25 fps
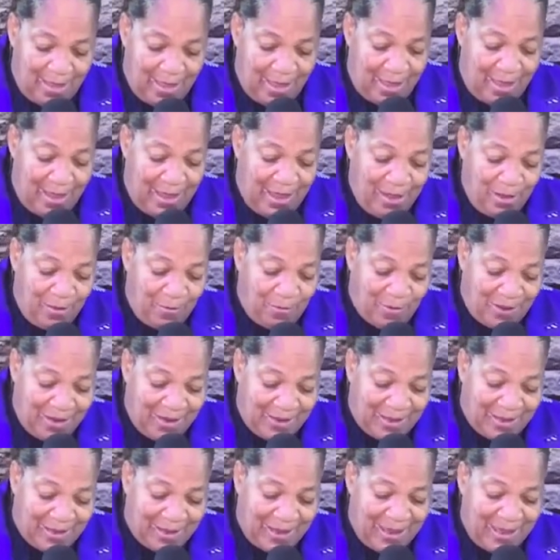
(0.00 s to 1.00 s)
and he
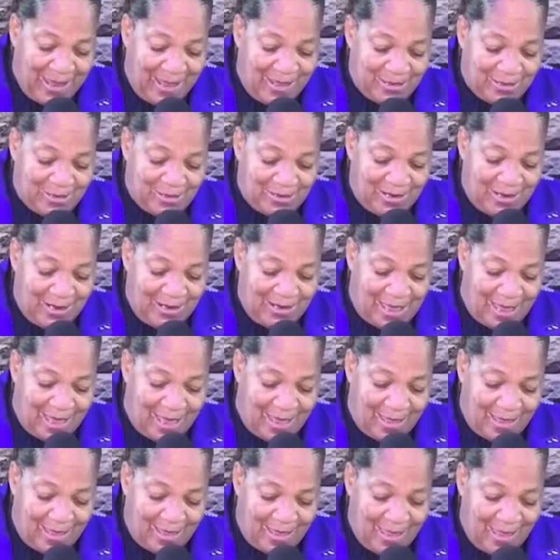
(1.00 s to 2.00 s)
went again to
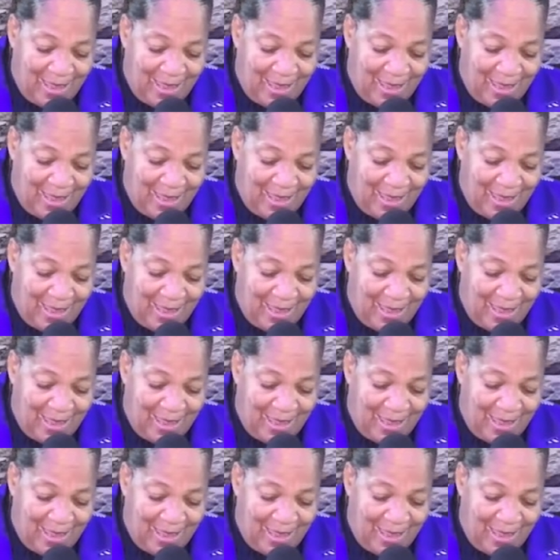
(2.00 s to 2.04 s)
Eli